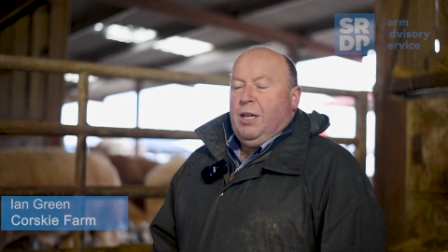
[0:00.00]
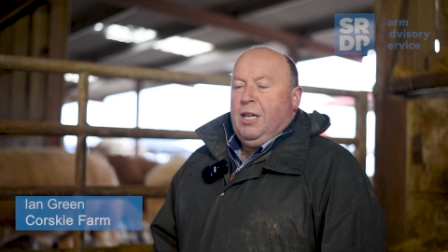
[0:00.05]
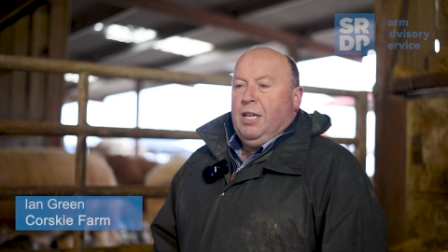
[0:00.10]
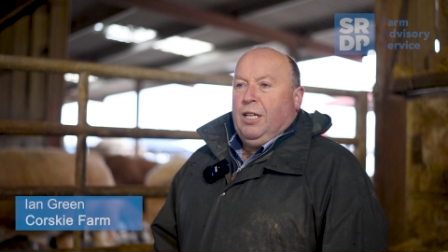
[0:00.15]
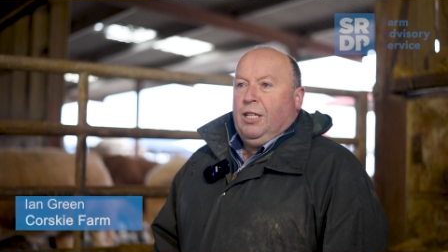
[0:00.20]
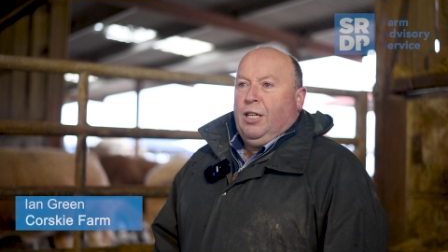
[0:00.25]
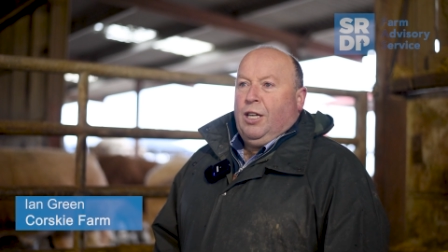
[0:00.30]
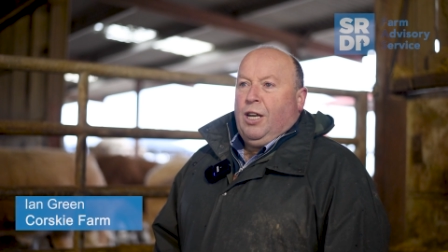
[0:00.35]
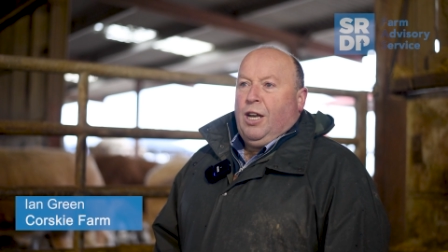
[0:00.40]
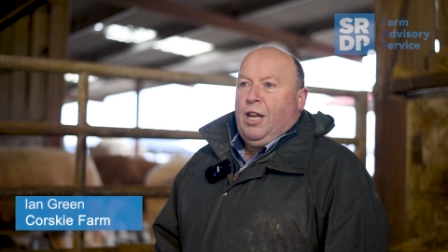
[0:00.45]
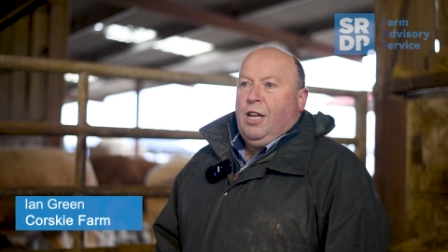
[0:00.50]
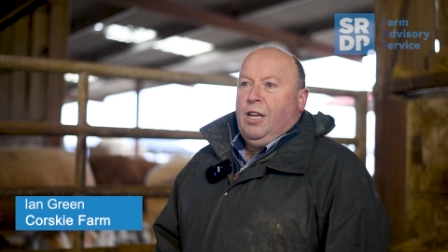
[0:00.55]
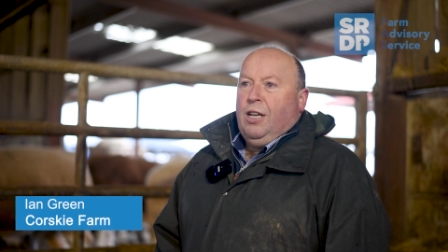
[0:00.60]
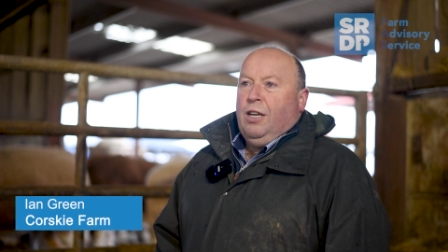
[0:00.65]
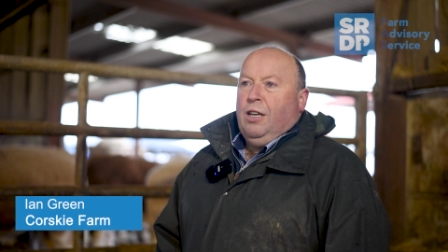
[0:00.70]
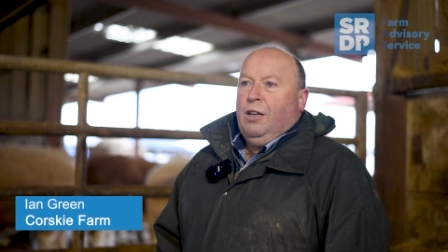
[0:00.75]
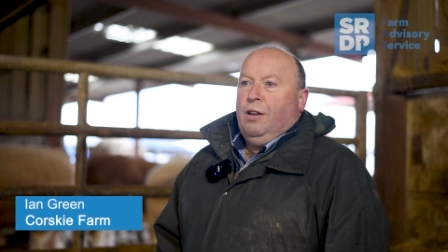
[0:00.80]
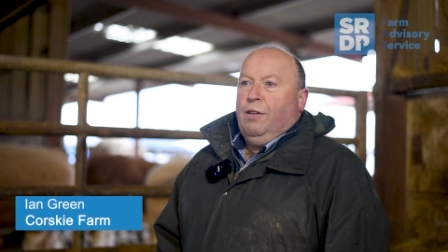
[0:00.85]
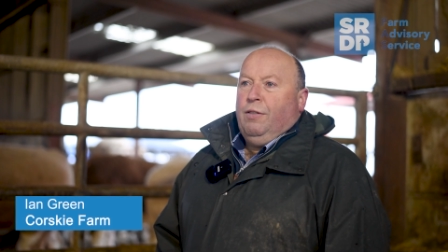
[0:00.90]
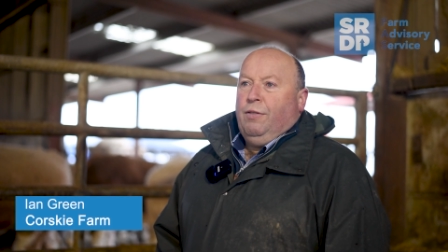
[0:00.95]
Ian
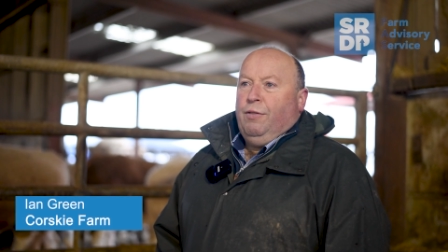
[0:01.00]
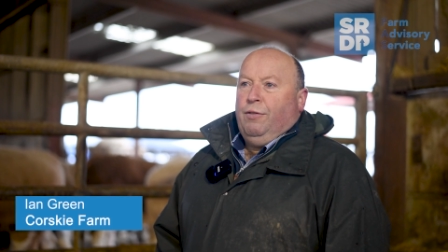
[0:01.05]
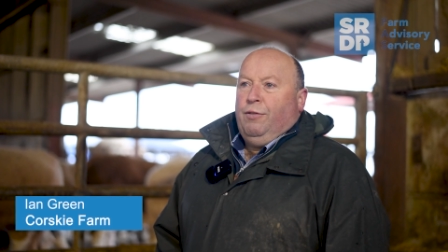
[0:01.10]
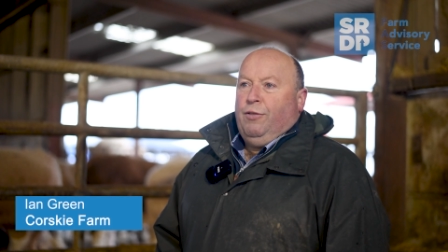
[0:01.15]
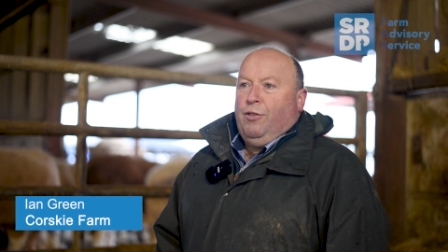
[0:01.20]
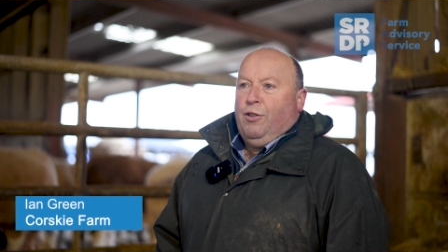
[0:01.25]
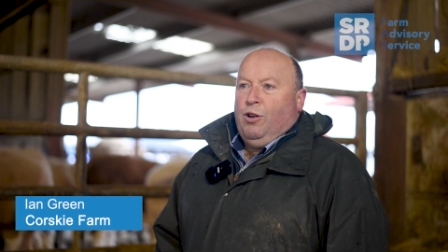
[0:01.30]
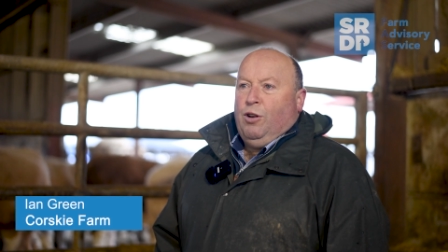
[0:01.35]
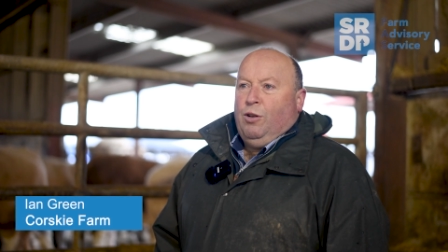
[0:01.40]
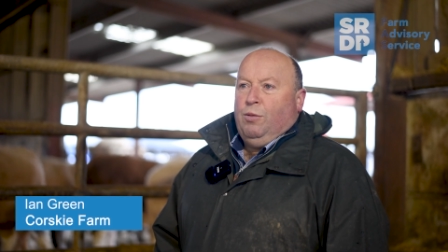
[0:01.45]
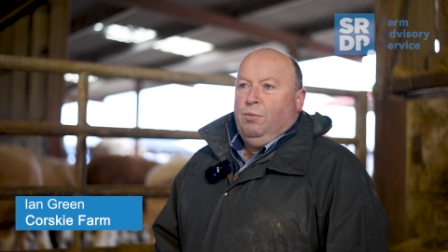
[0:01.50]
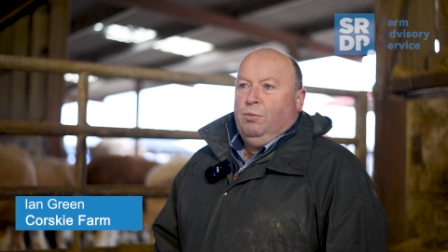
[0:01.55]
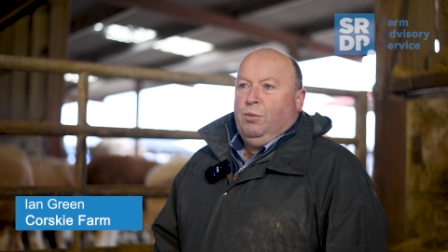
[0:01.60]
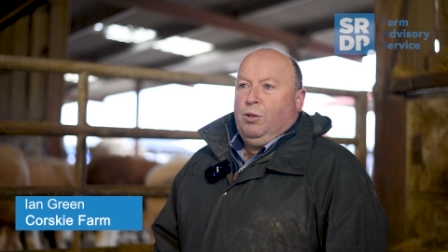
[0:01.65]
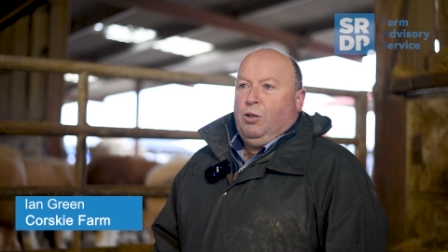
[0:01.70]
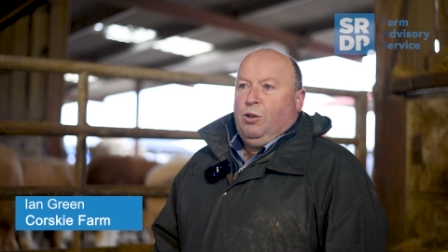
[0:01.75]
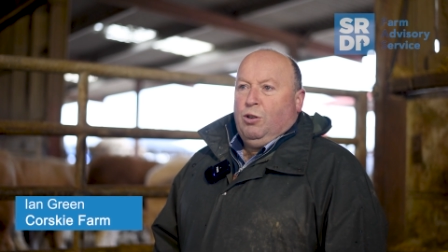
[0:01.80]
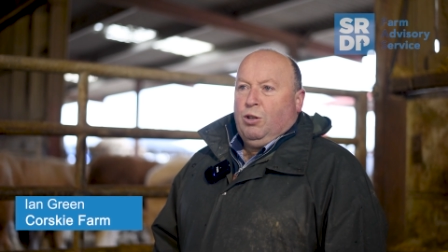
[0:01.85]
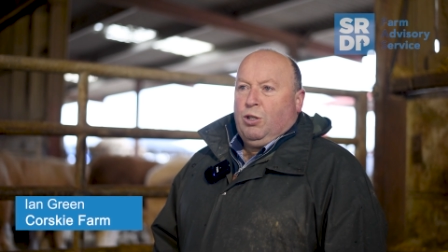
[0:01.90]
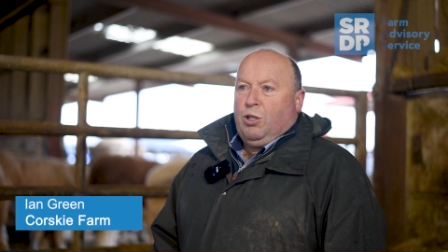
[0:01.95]
Green from
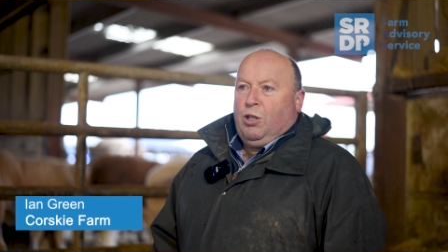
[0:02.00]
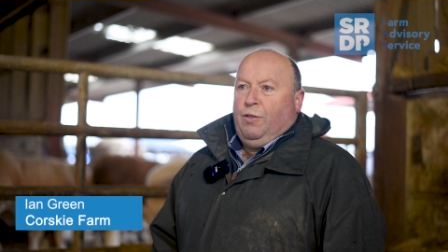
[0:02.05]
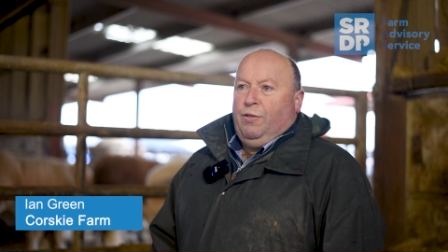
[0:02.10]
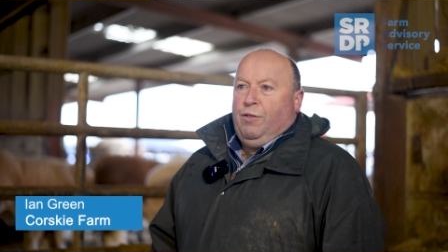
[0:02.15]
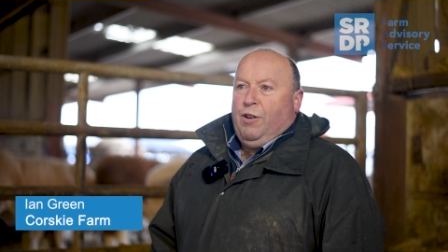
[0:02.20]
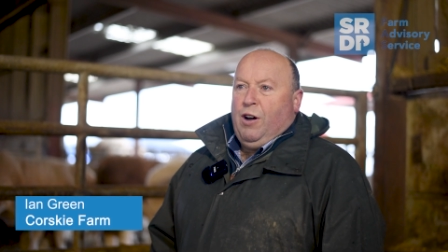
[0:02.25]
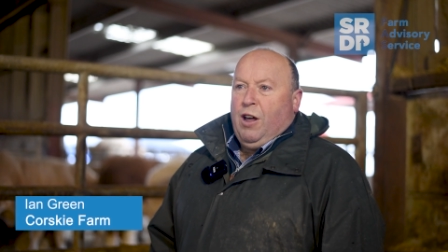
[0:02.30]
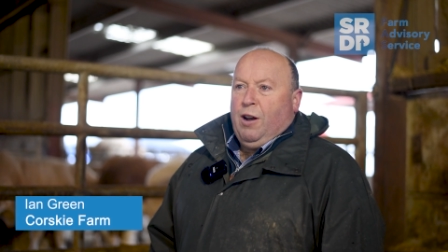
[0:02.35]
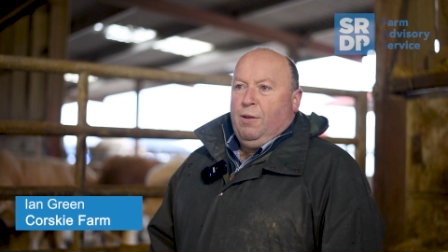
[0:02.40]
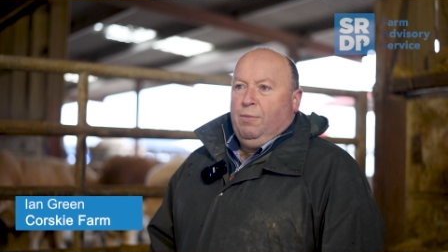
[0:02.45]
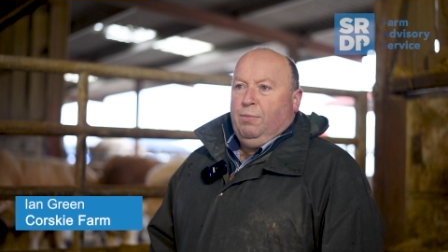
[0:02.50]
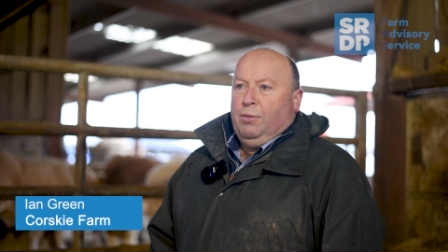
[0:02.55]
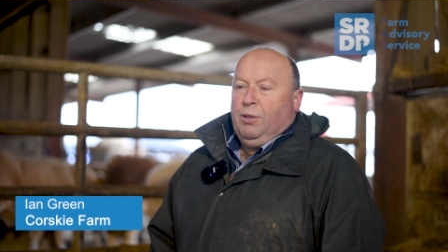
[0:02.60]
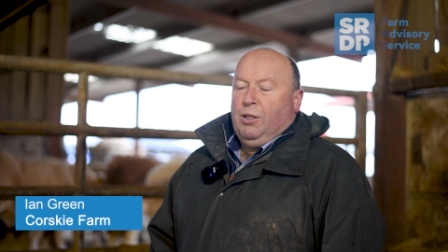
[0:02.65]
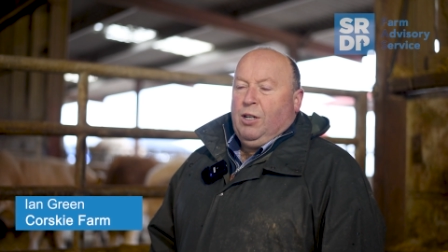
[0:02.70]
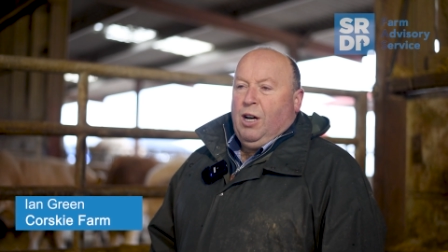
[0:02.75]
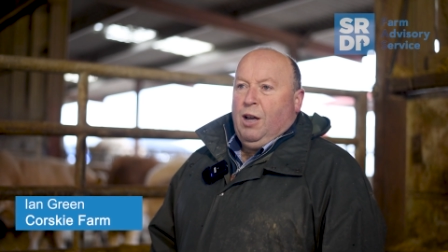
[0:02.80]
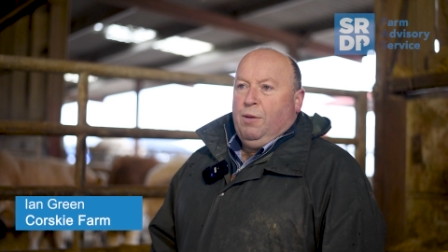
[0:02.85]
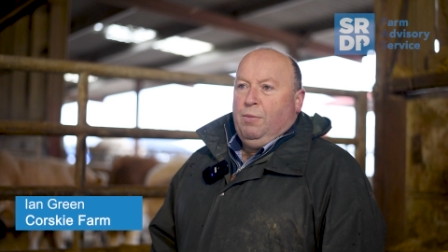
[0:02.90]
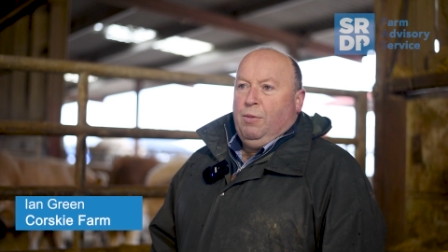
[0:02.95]
Corskie Farm,
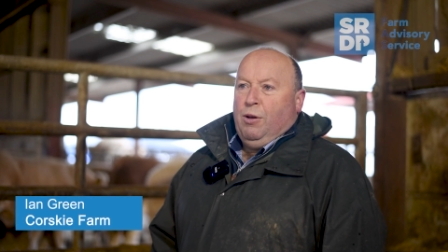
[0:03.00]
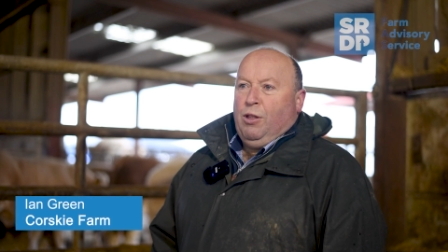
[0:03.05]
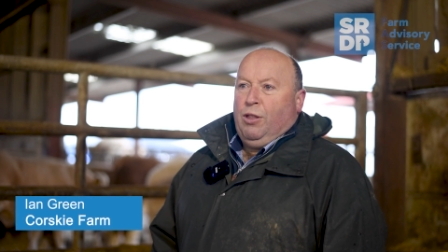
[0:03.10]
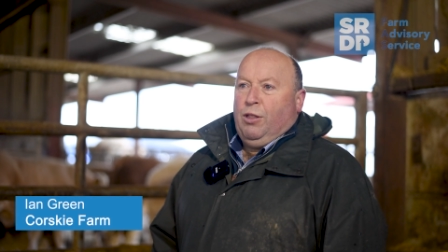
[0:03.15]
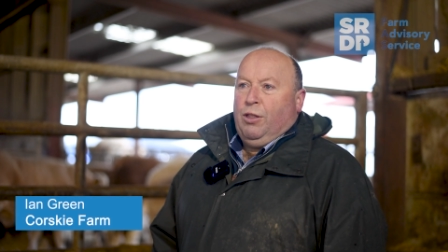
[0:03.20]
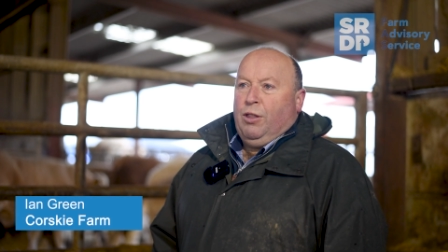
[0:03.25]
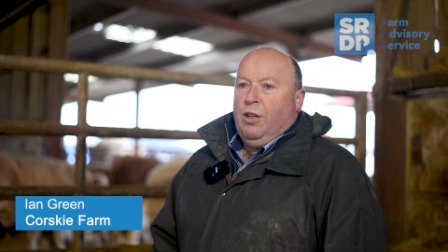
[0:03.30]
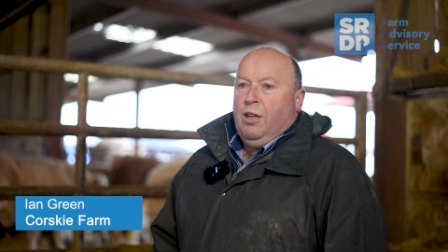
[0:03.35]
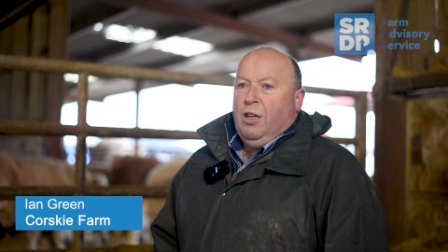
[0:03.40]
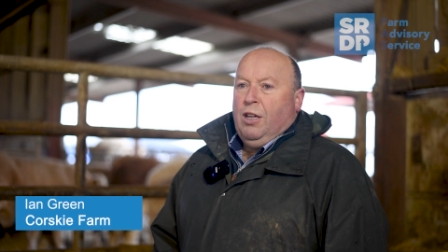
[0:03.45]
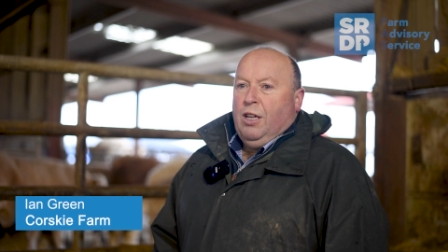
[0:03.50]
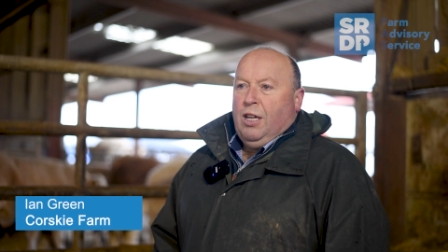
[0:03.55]
Cairmouth,